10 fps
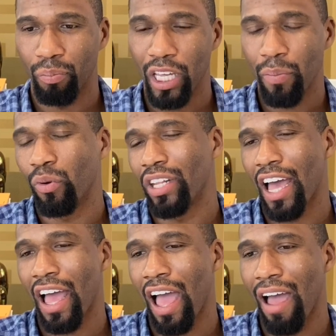people
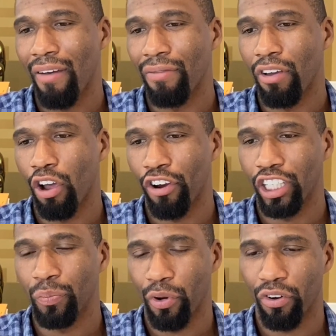that are
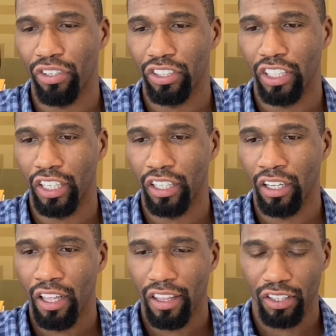experiencing
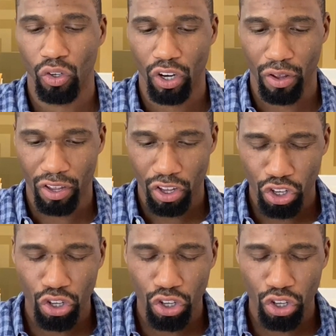this on a